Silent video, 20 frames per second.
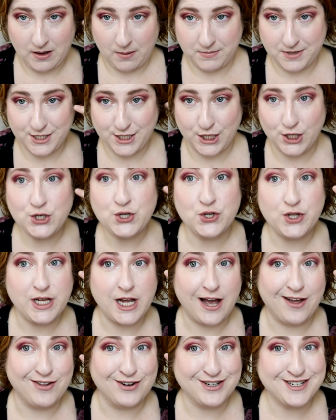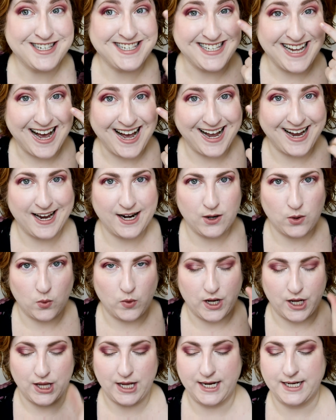I'm just gonna do the other side
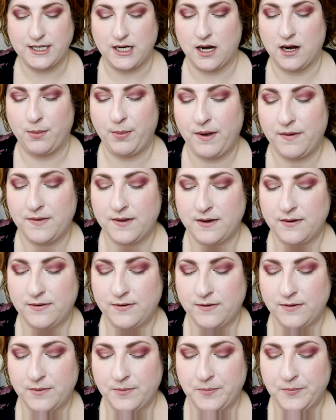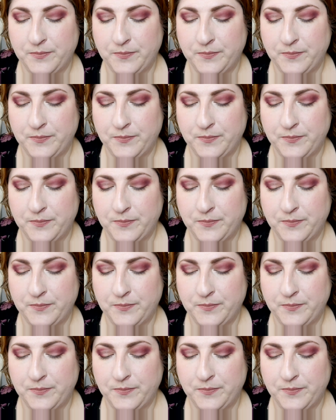while I talk about this.